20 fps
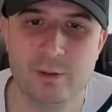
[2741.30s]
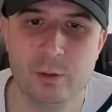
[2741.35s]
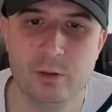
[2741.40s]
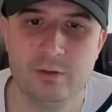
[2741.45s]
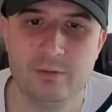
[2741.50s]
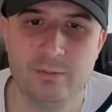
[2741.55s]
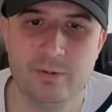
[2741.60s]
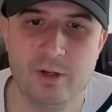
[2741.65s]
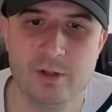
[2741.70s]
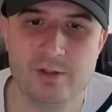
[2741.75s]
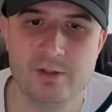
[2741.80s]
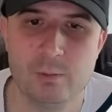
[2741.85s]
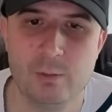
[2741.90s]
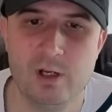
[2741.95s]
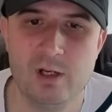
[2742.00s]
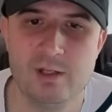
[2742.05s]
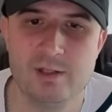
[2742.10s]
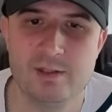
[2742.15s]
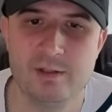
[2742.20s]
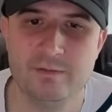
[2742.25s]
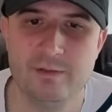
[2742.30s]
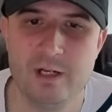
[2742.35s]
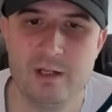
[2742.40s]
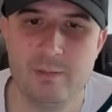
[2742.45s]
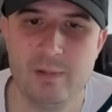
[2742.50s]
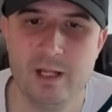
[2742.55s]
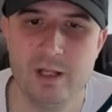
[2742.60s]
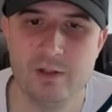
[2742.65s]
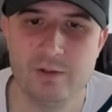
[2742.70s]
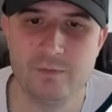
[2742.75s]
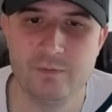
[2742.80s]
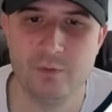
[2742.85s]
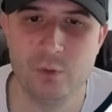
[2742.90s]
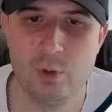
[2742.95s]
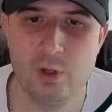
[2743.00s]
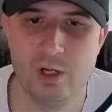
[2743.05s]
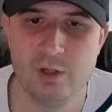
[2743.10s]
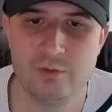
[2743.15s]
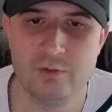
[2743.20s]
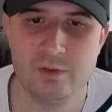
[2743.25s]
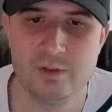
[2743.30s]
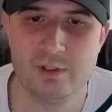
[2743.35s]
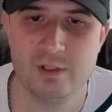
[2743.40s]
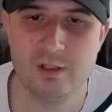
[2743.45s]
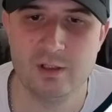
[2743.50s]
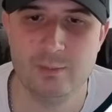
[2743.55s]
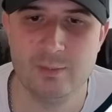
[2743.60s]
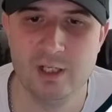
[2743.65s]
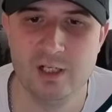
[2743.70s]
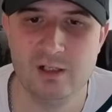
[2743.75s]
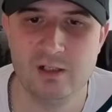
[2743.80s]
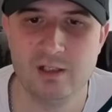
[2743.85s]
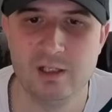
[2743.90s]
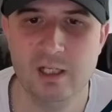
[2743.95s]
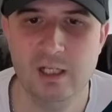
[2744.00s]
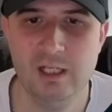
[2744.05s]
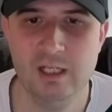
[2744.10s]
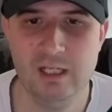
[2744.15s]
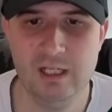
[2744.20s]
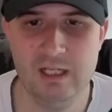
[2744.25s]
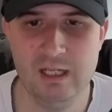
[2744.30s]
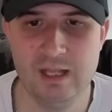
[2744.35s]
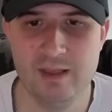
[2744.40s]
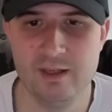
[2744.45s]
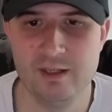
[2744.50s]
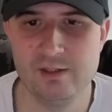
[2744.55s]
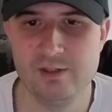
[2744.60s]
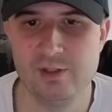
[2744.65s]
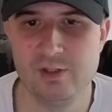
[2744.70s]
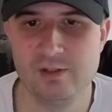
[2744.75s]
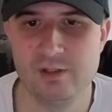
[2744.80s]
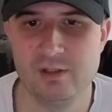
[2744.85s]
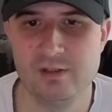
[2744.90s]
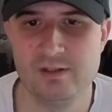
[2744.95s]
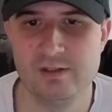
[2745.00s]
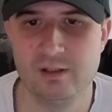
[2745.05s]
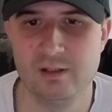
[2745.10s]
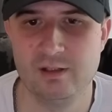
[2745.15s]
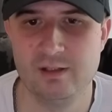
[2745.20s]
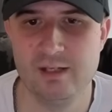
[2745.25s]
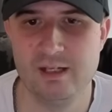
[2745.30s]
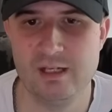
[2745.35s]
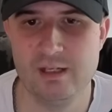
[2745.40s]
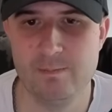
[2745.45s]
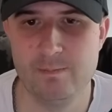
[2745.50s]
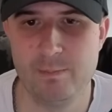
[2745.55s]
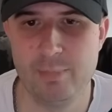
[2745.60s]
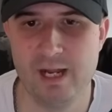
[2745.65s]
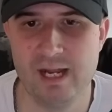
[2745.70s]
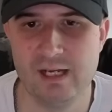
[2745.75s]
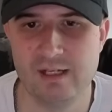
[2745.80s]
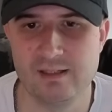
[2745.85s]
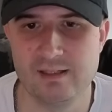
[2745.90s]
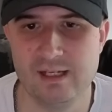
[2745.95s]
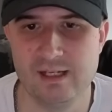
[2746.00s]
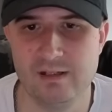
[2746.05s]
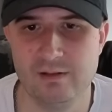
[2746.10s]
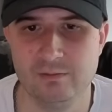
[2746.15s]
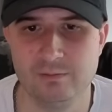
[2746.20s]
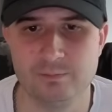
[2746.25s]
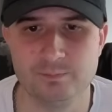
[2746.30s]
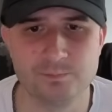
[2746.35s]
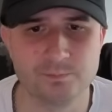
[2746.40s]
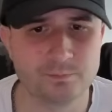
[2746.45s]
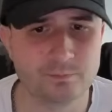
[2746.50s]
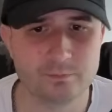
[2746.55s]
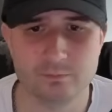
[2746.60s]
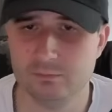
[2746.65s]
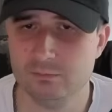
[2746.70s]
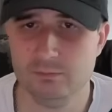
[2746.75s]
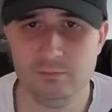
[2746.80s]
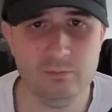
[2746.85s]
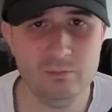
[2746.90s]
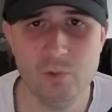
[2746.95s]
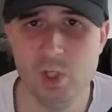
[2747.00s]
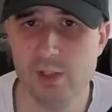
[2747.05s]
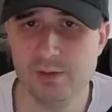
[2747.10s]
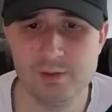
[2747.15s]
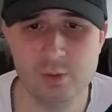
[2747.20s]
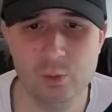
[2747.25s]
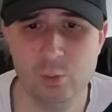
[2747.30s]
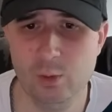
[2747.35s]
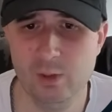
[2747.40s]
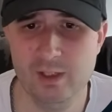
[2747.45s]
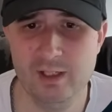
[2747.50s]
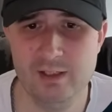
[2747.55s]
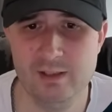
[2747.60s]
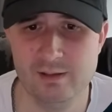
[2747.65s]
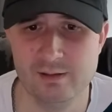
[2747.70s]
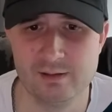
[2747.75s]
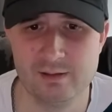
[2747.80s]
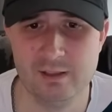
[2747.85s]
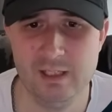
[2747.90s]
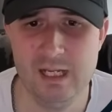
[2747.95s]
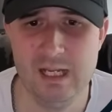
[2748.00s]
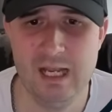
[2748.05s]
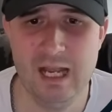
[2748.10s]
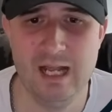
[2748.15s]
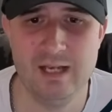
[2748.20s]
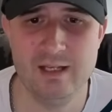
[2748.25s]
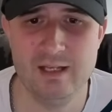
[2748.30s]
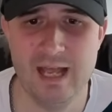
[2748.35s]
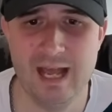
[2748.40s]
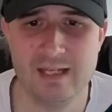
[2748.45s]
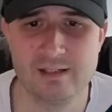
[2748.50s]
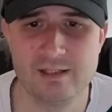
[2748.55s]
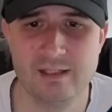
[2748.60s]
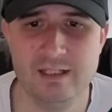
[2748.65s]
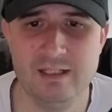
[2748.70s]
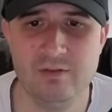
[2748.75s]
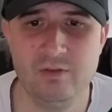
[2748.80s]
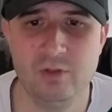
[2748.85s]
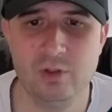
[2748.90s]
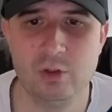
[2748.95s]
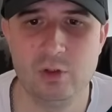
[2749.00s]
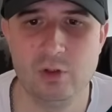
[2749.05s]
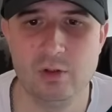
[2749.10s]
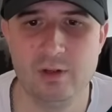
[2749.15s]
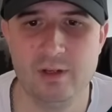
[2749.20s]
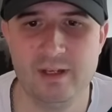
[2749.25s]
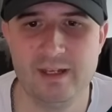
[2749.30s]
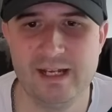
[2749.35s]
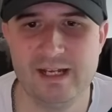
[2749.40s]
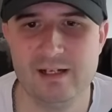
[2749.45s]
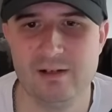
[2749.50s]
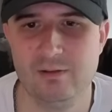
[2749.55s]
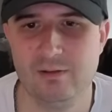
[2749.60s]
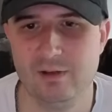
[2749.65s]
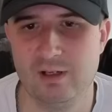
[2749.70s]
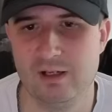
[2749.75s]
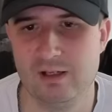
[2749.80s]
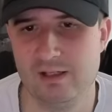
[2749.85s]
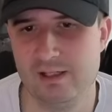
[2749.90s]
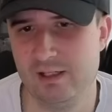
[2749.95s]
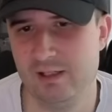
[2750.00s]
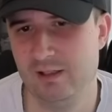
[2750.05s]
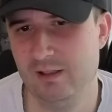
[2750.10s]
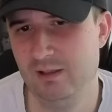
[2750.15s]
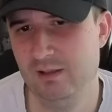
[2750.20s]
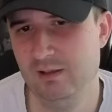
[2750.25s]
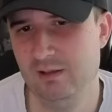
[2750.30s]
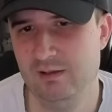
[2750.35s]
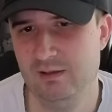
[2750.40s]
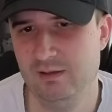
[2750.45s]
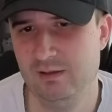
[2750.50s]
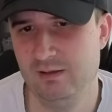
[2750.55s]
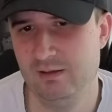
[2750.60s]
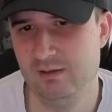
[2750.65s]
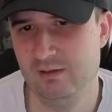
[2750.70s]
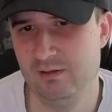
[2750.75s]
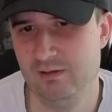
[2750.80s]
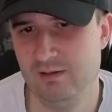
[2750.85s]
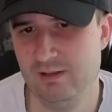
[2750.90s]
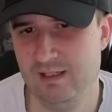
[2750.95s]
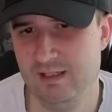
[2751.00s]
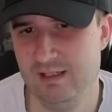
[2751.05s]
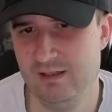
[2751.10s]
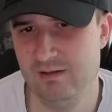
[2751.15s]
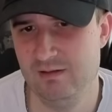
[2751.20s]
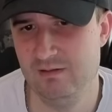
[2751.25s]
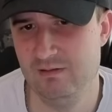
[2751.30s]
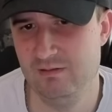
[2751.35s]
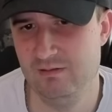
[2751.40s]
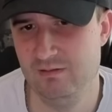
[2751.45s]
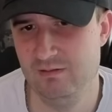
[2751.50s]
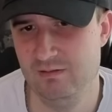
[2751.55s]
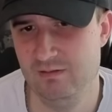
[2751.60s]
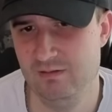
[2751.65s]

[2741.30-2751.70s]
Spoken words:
price-wise, around about this $400 mark. And then it's just consolidated back down. That's all it is. And it hasn't even gone down like... It's gone down...